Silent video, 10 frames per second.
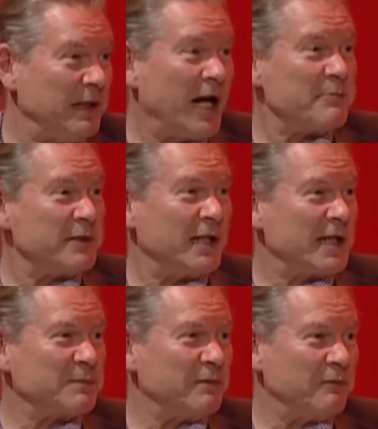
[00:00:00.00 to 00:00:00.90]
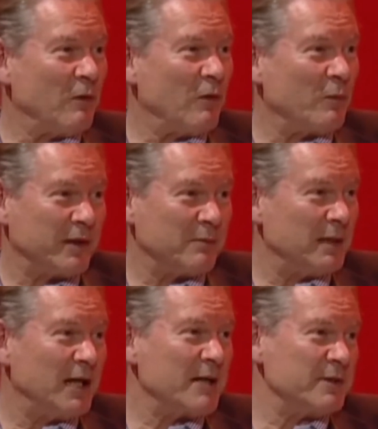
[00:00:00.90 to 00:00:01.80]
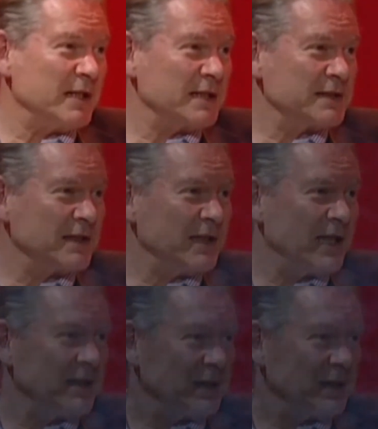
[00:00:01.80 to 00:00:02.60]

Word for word: hybridized before, we can be hybridized again,